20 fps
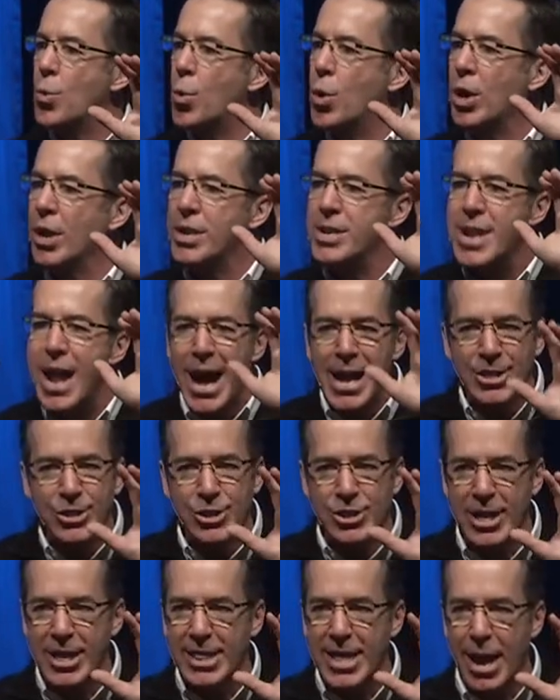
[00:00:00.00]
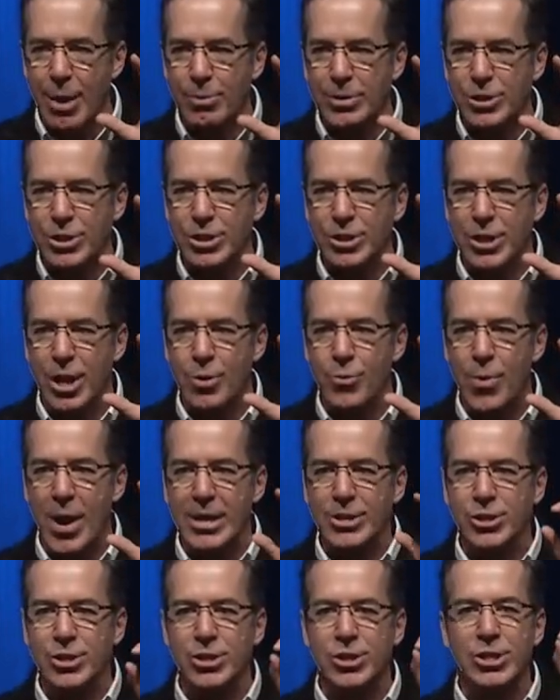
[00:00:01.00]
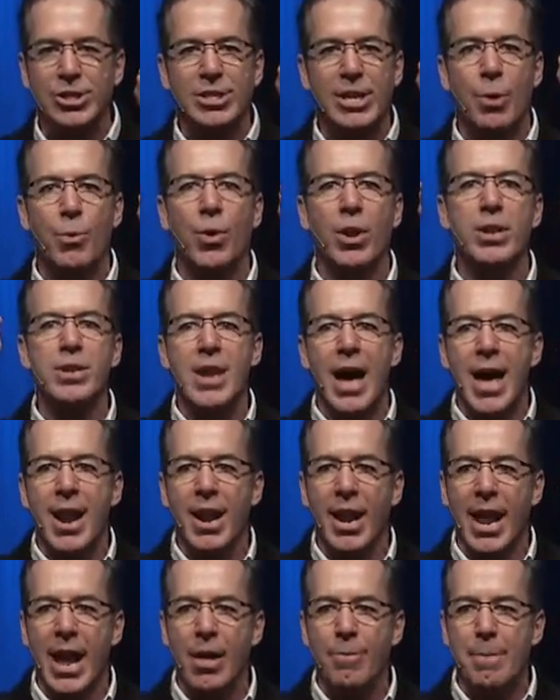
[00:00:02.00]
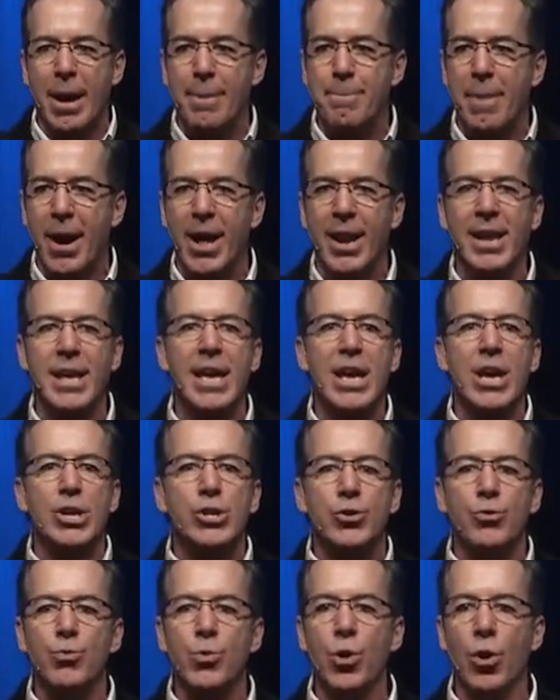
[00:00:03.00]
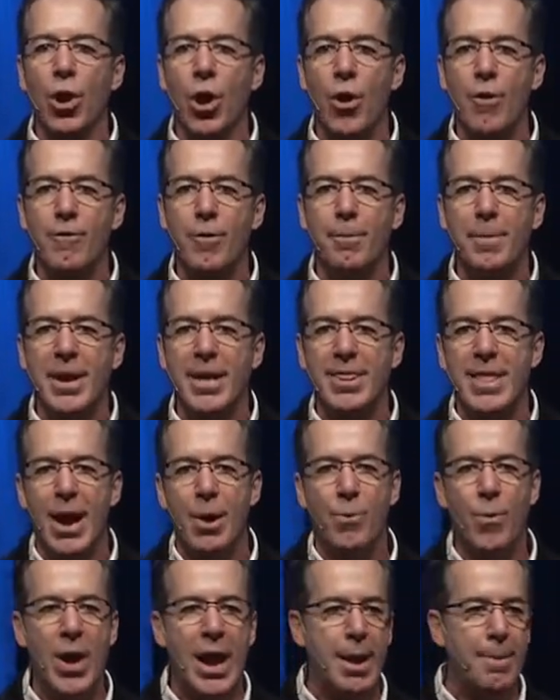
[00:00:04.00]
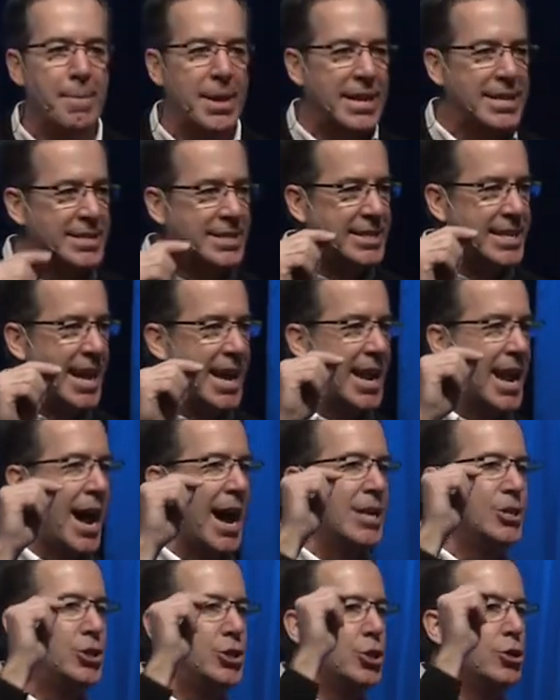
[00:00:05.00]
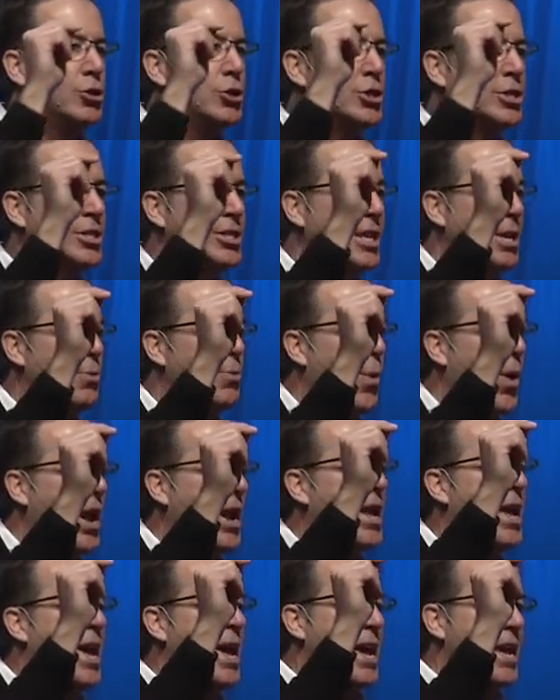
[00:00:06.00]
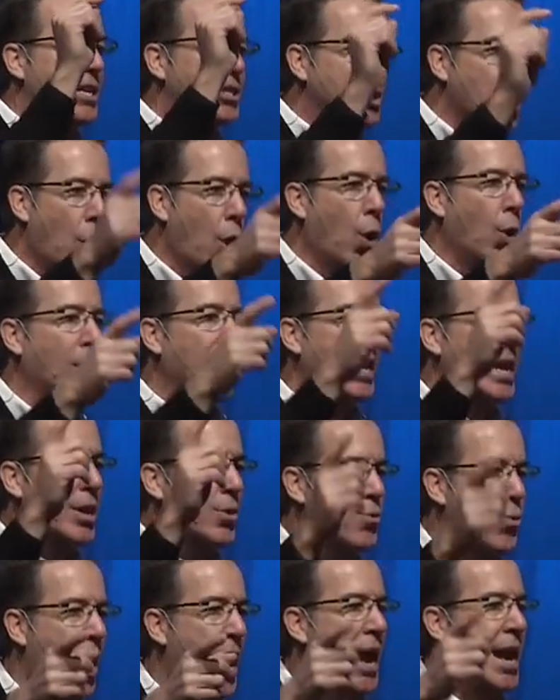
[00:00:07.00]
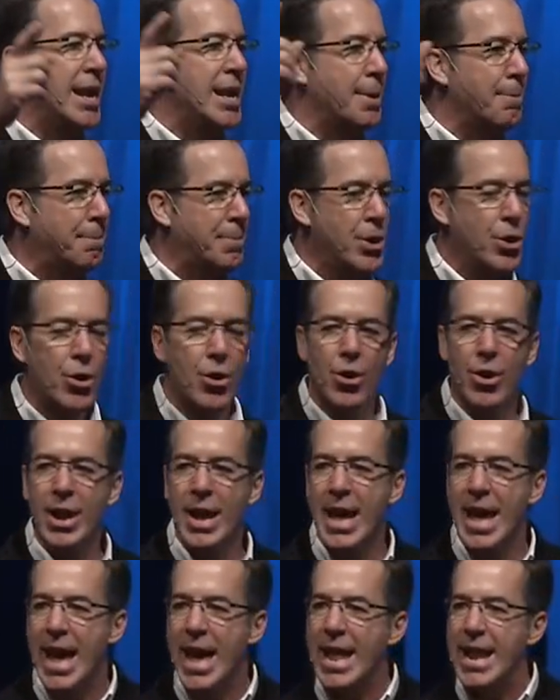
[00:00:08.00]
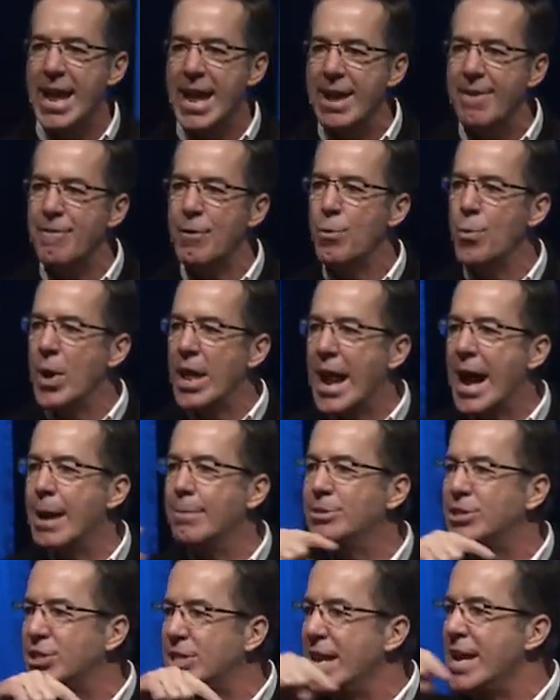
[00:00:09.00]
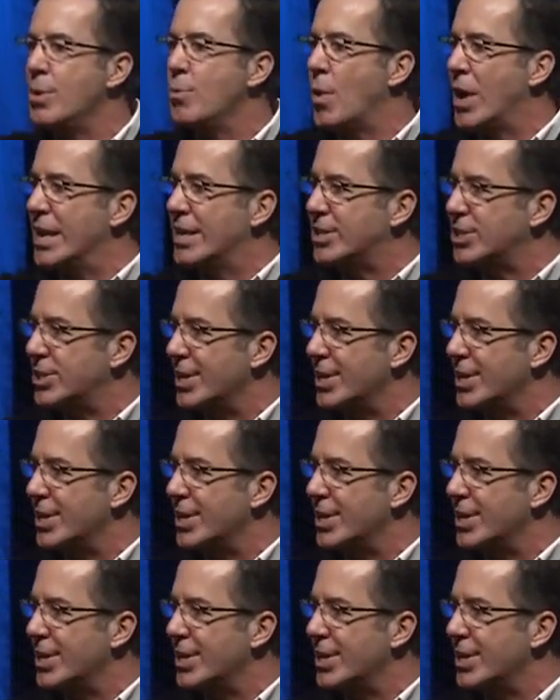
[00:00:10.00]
will not see that which is unrighteousness. I will not allow my body to rule over me in that way, but instead I choose to see what is holy and right and pure. And even when I'm seeing what is